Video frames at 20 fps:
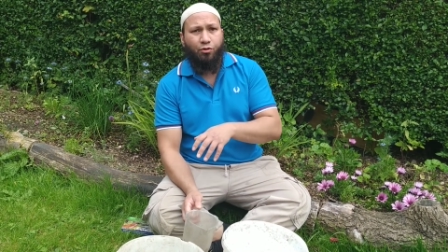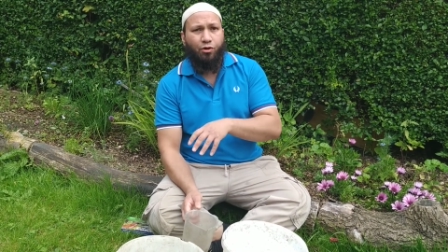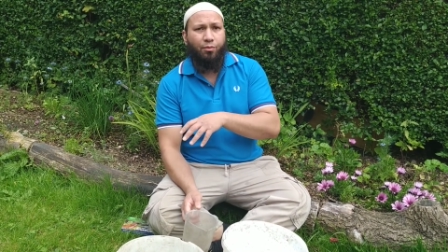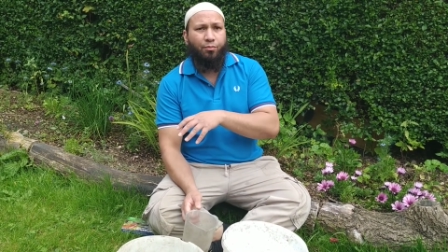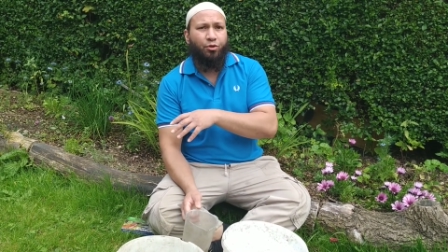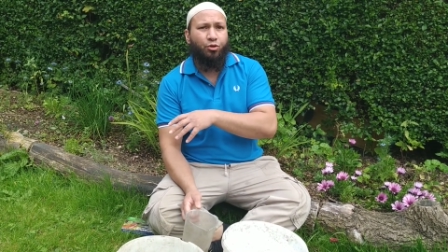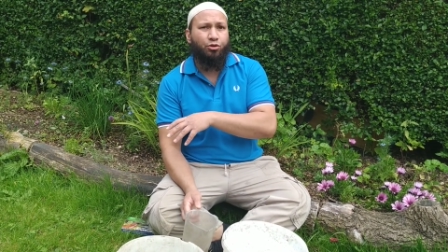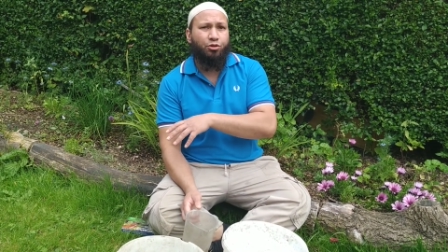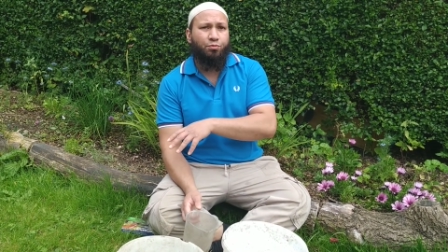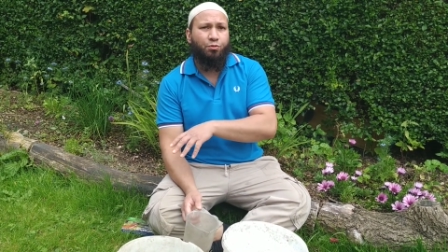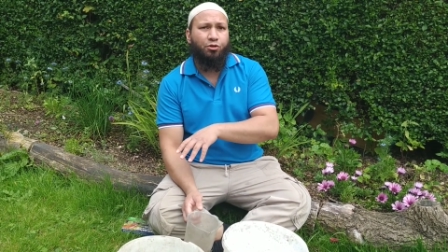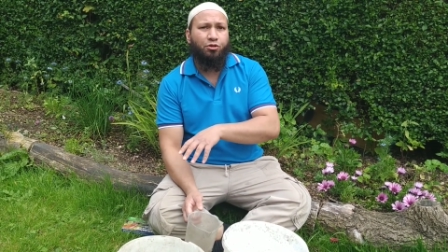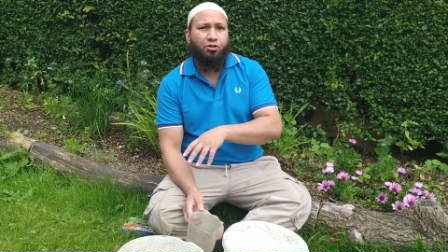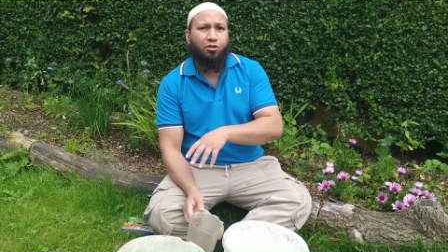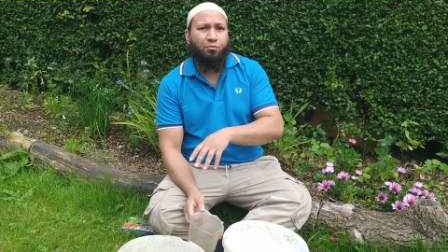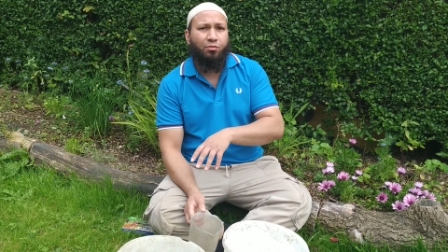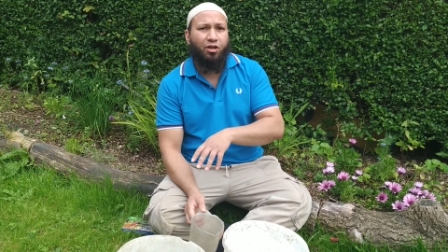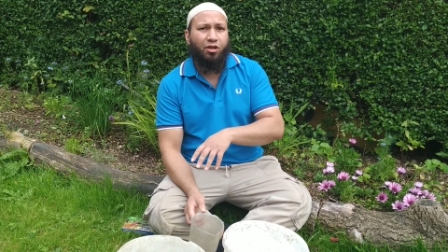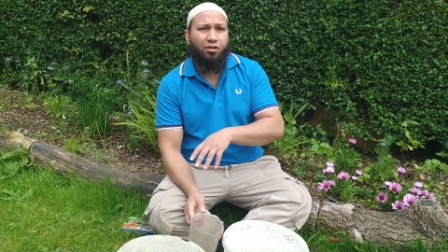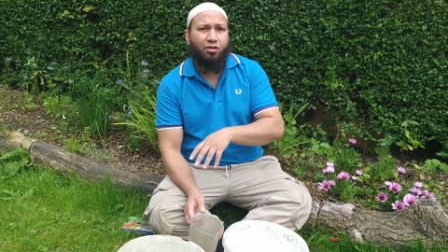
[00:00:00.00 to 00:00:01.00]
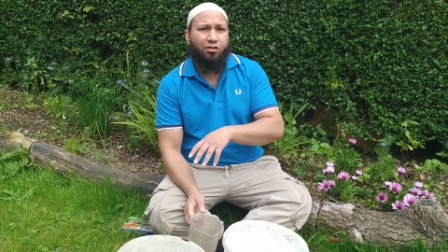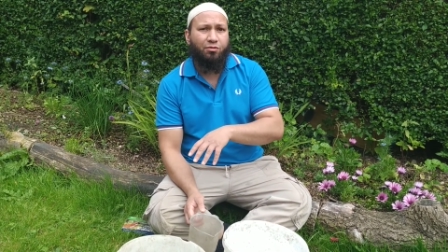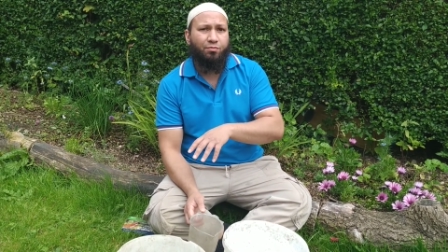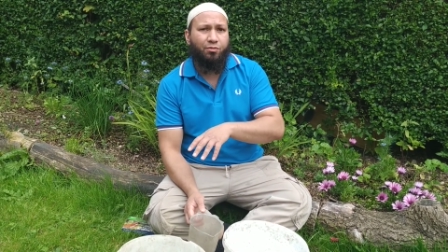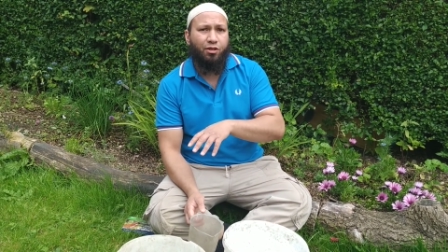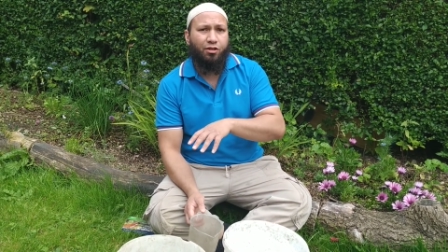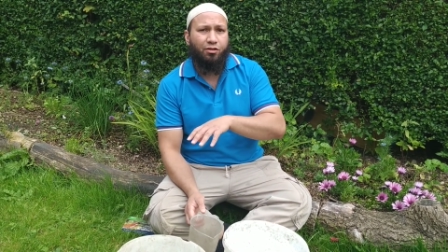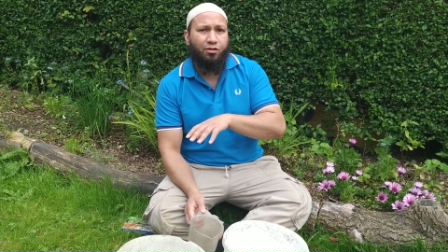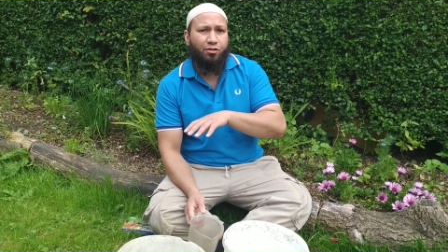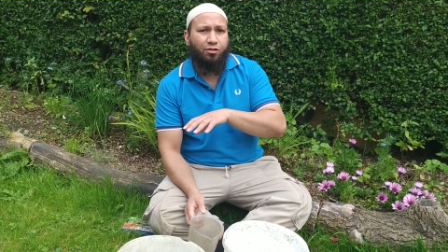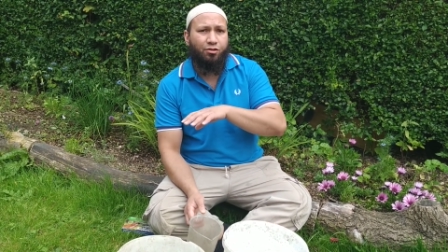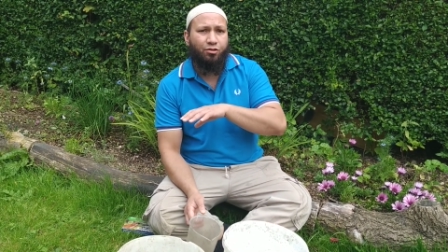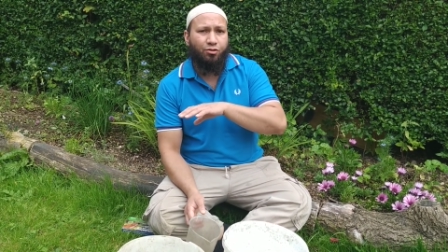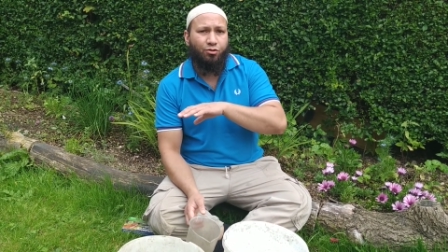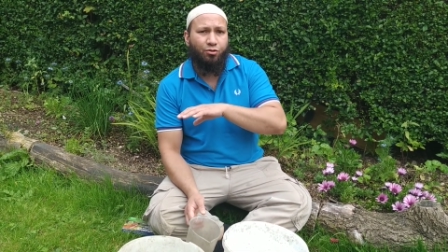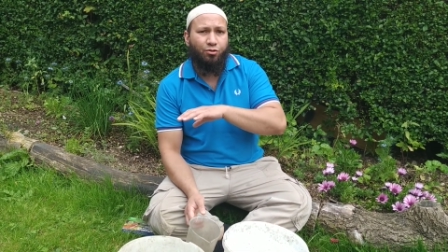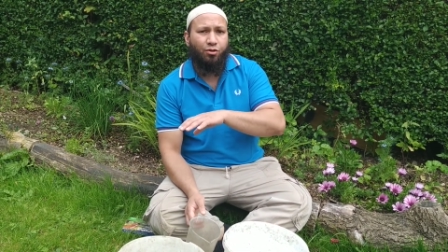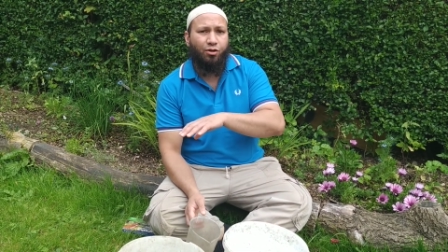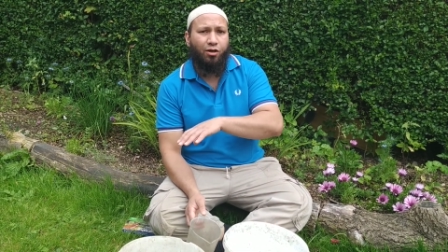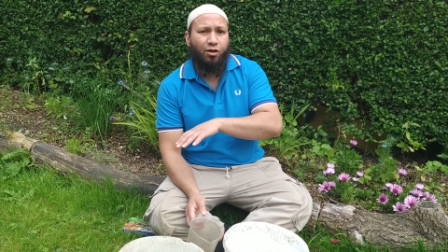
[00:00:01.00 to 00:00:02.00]
I'm not sponsored by this brand,
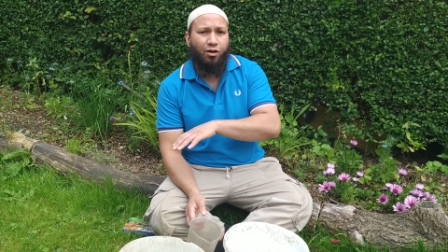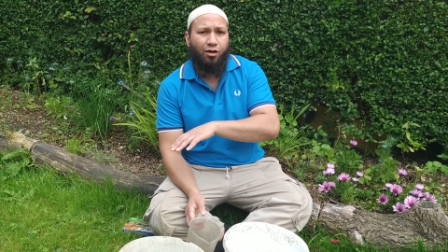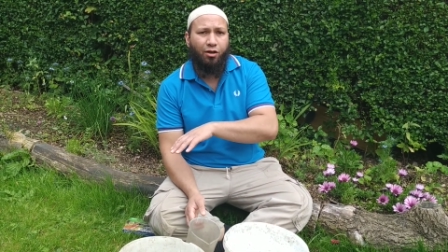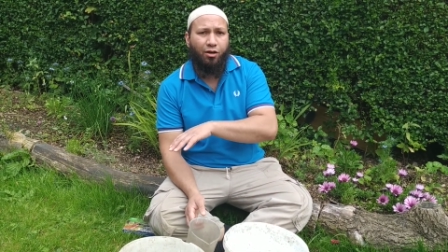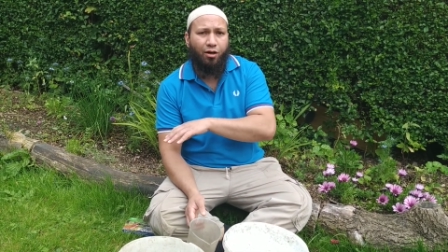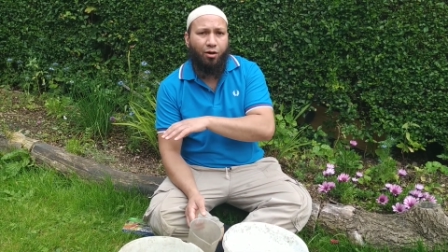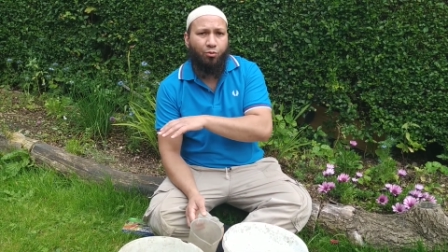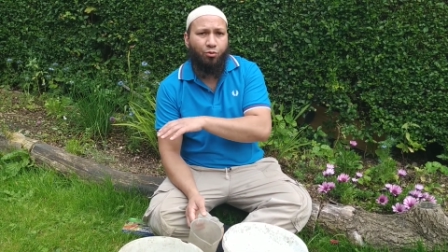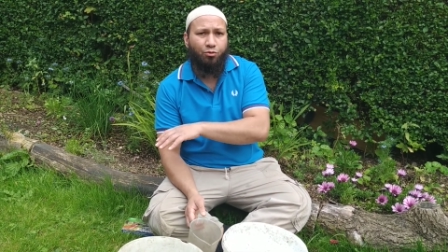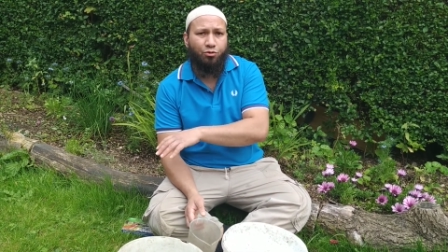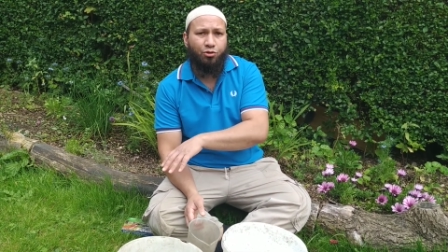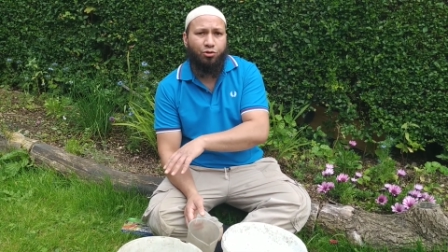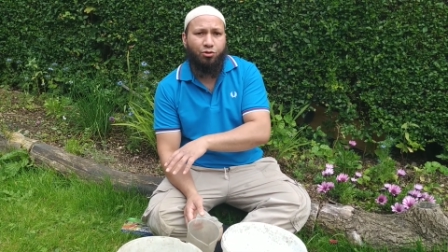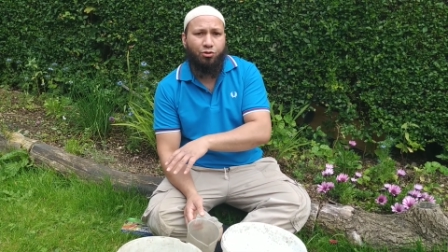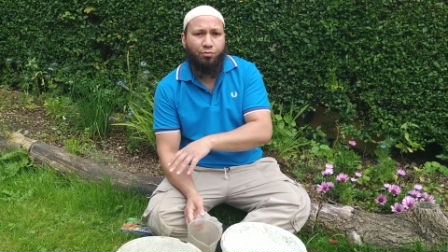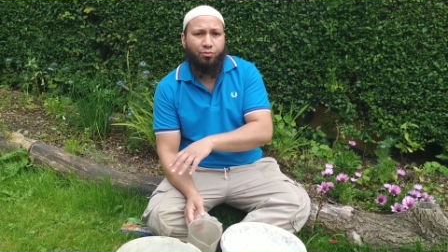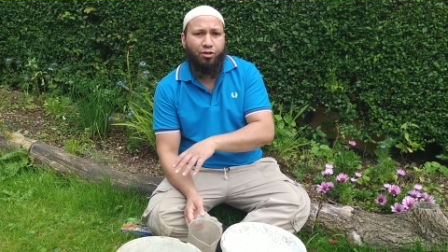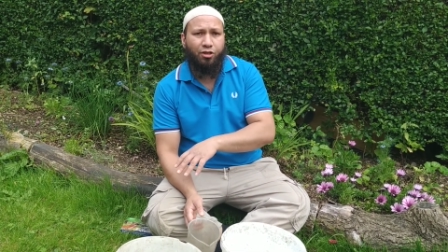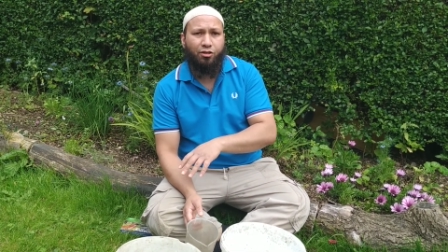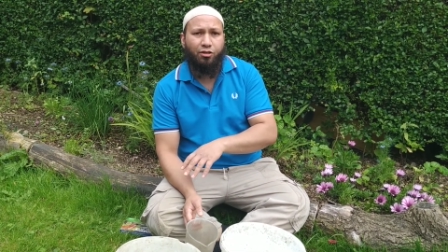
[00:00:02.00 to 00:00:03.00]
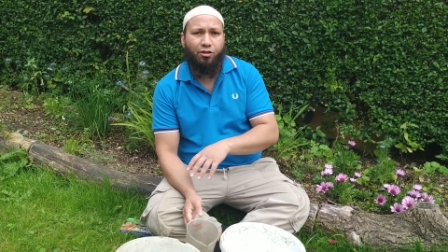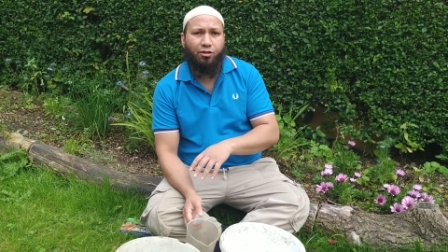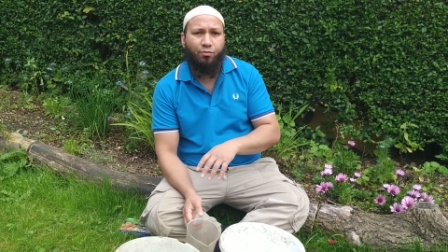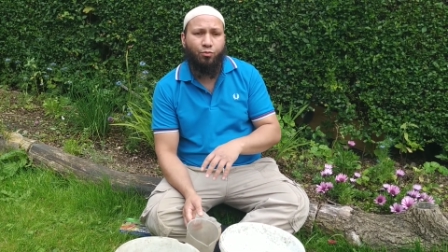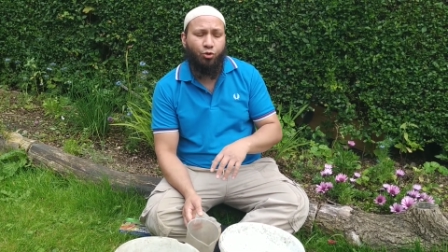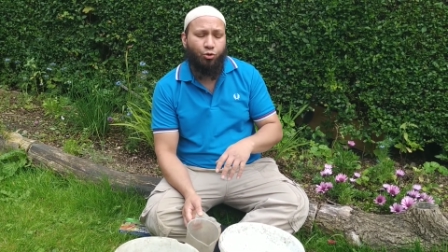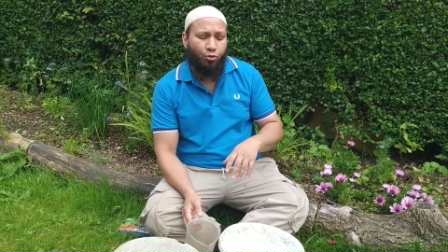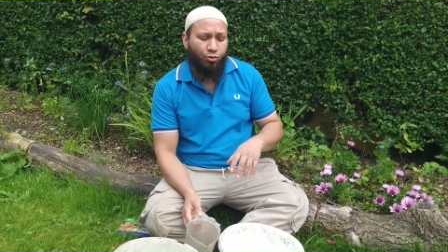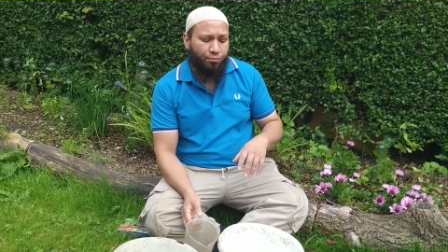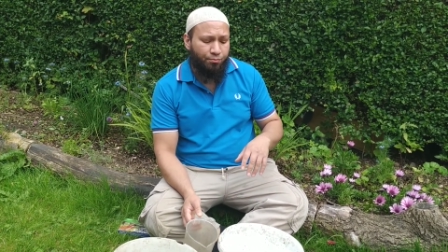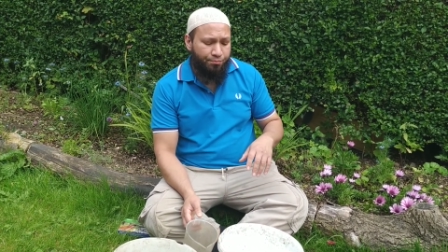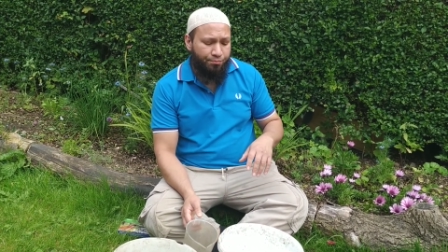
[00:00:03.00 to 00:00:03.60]
so uh, I won't show the brand anymore.